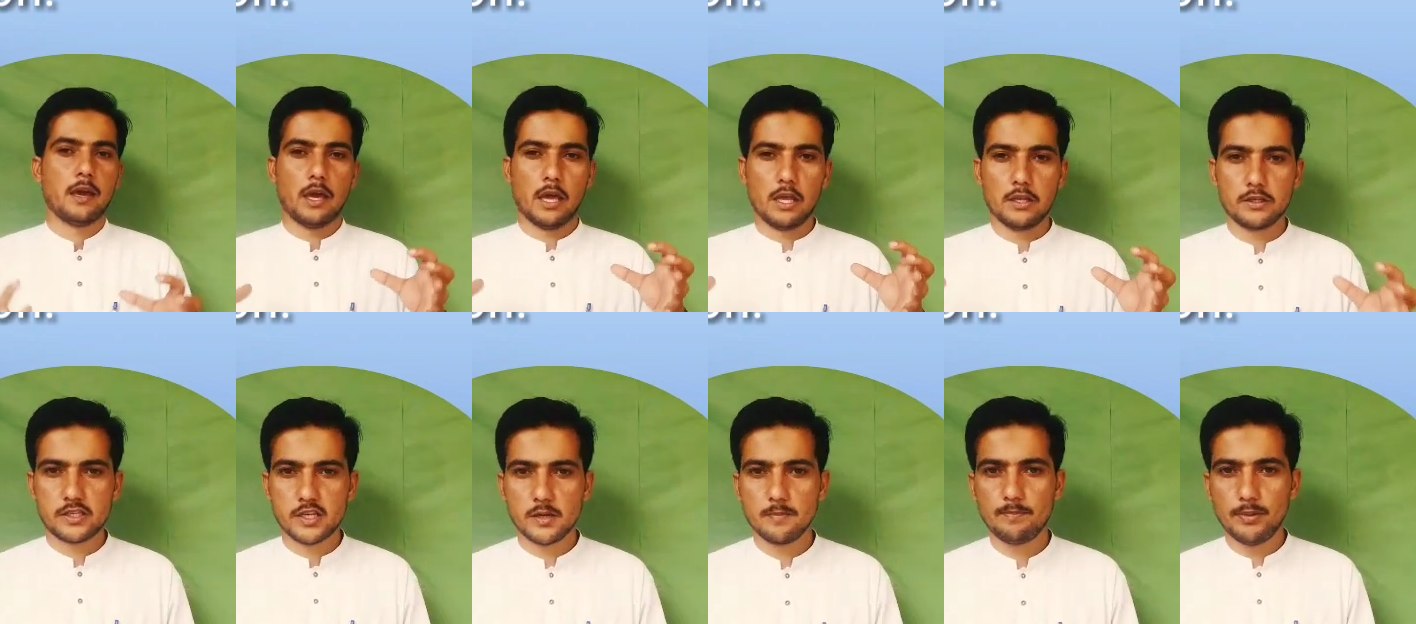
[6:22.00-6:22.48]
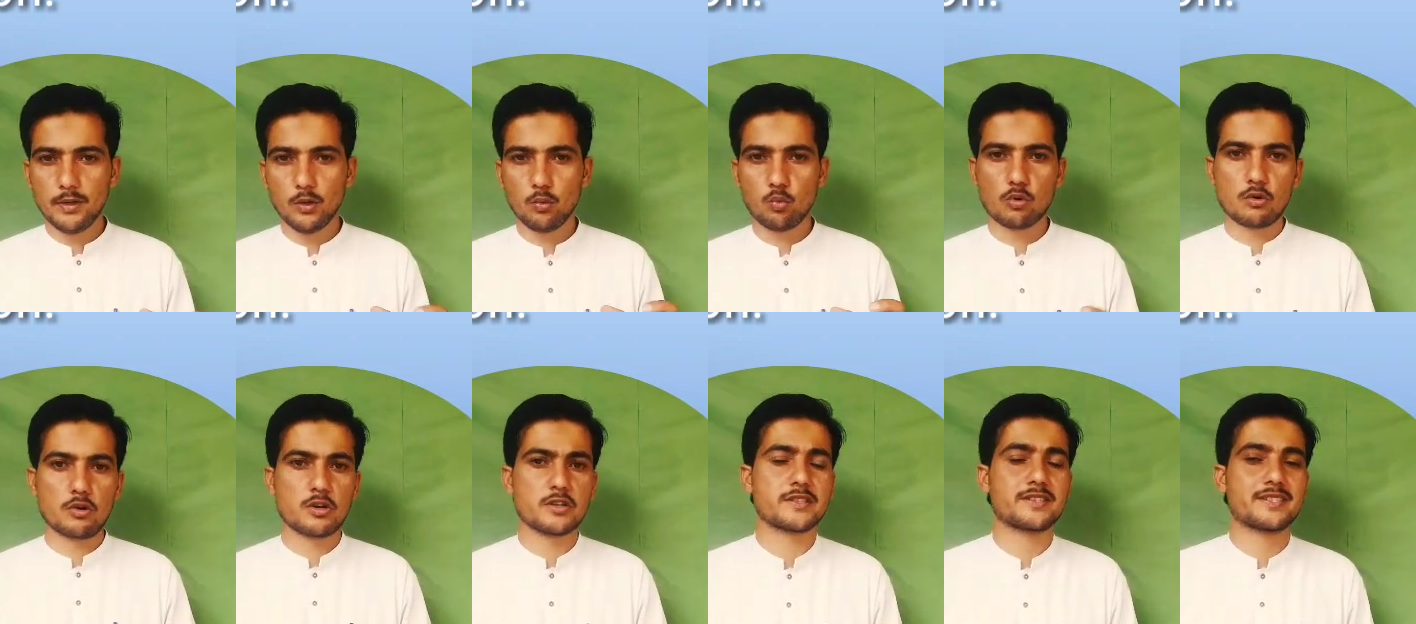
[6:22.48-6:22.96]
In simple
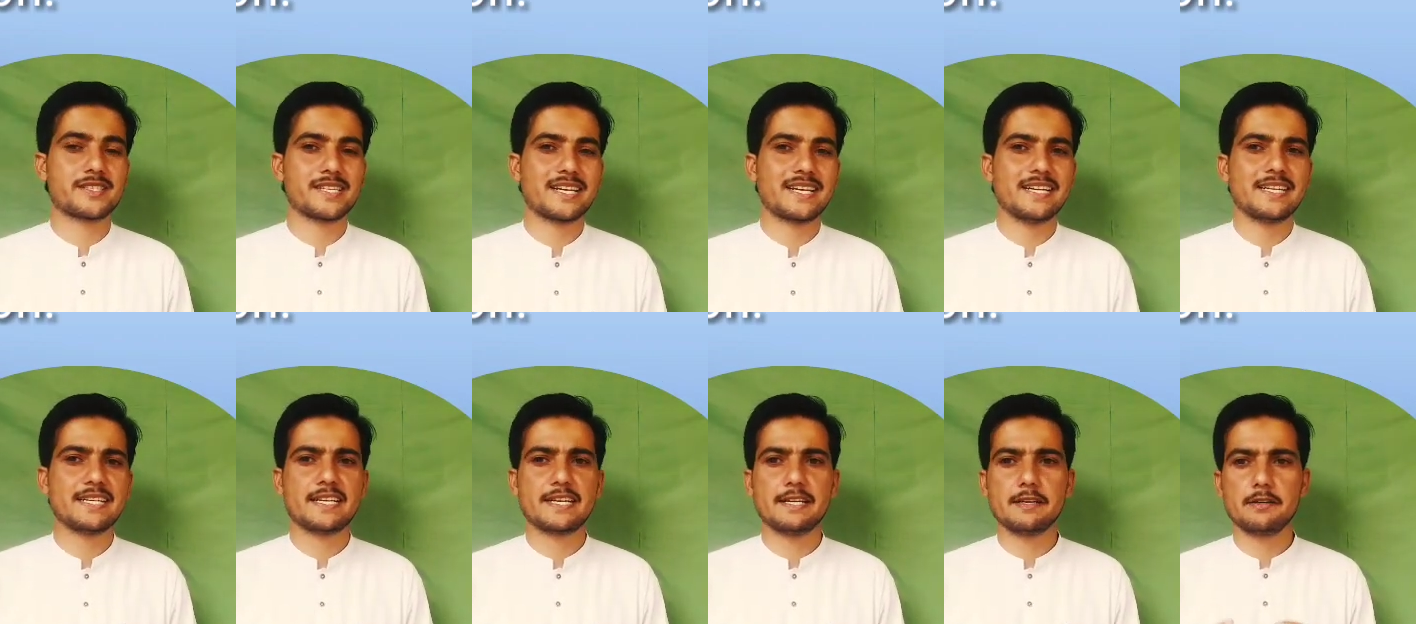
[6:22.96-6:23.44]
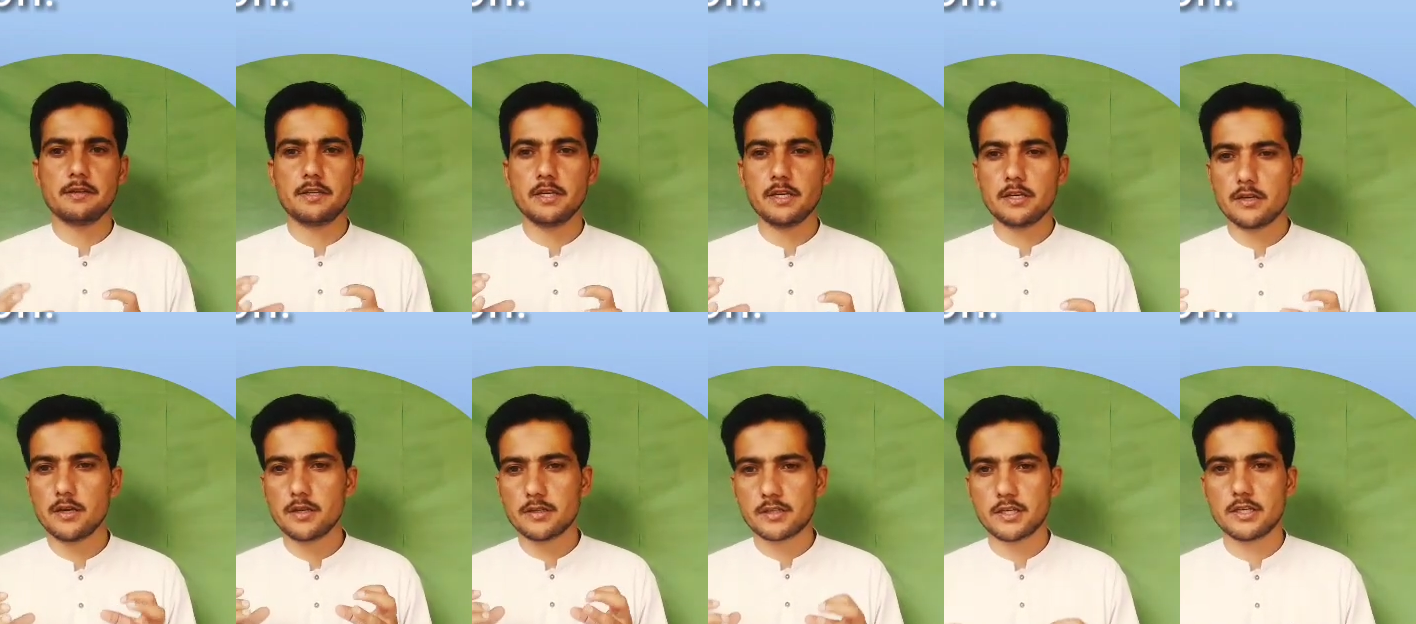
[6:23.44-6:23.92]
words, second
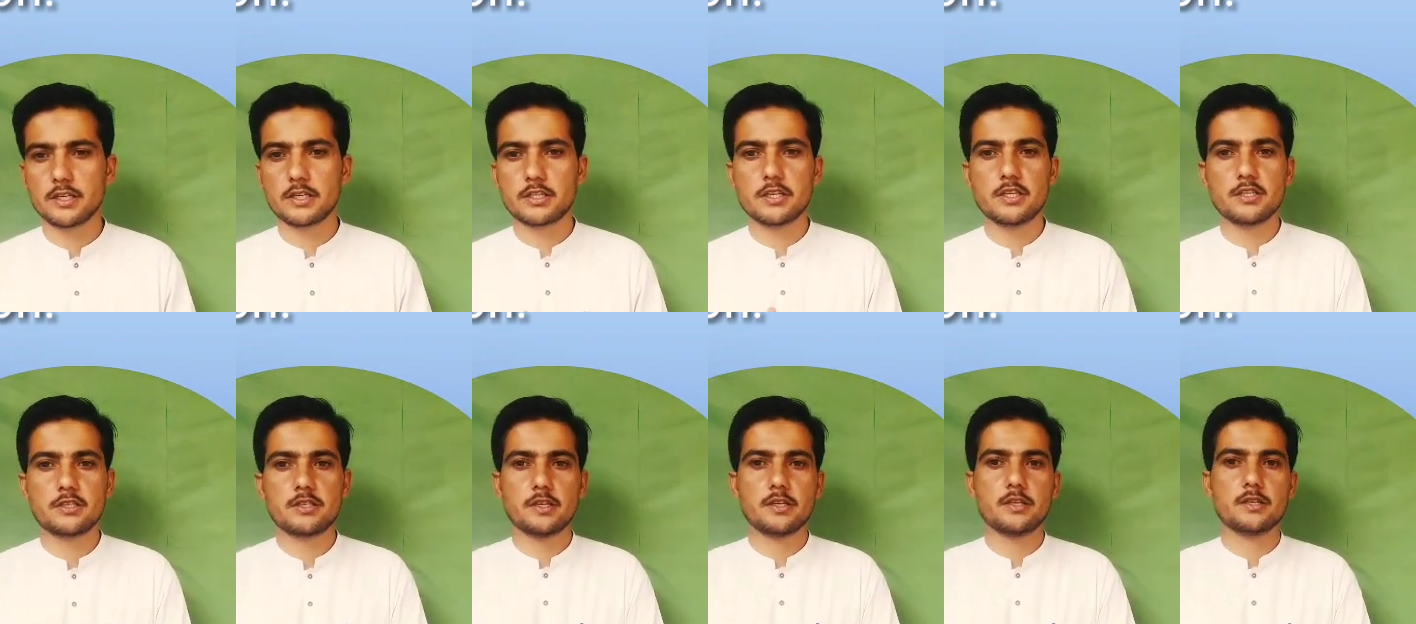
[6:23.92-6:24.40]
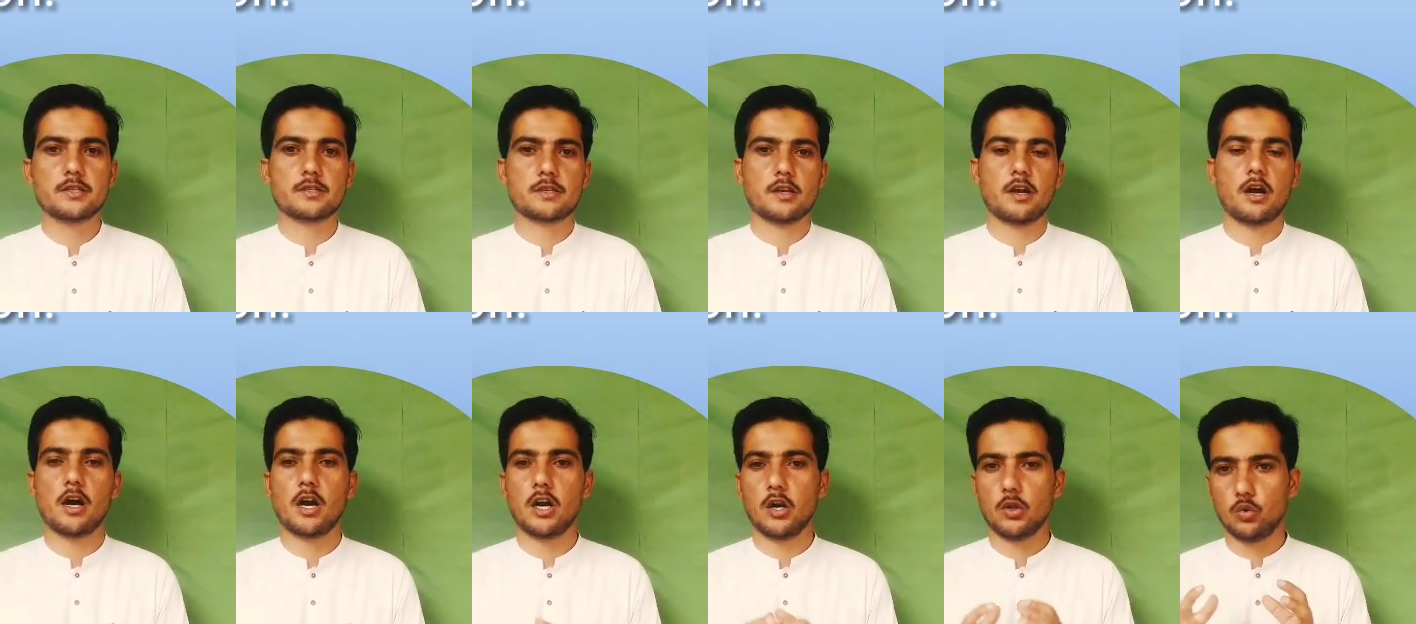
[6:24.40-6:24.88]
conditional
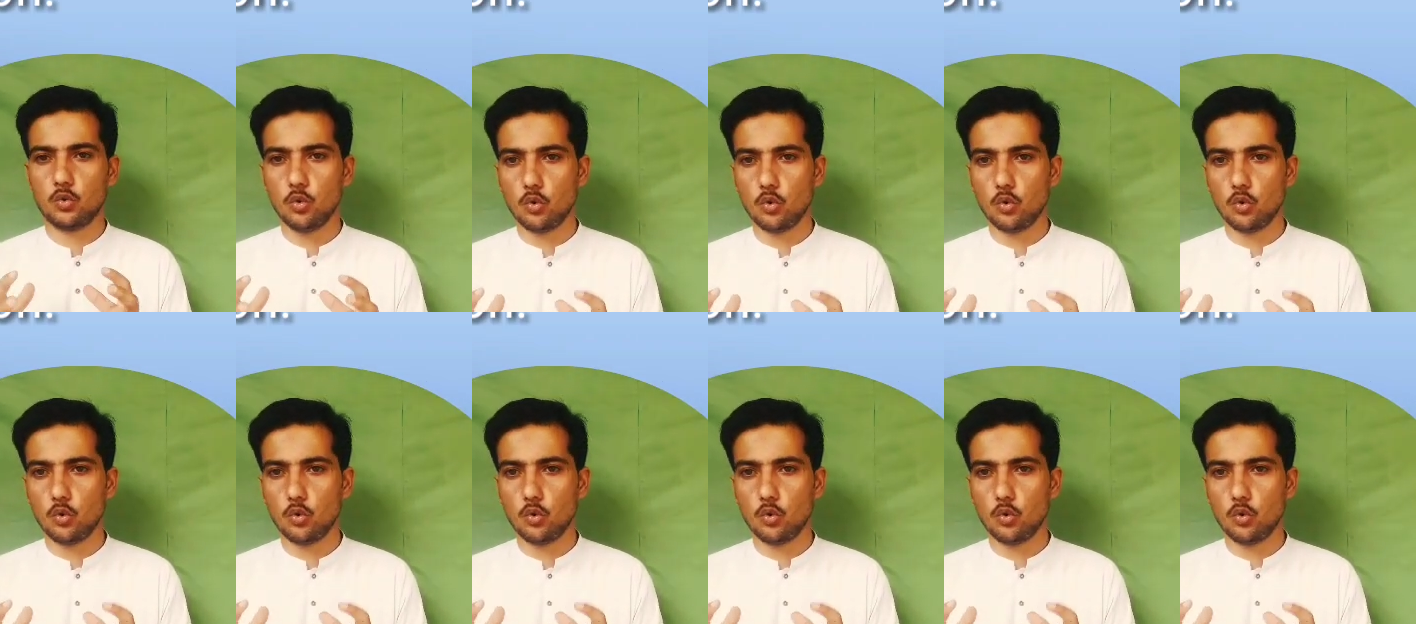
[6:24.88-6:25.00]
sentences are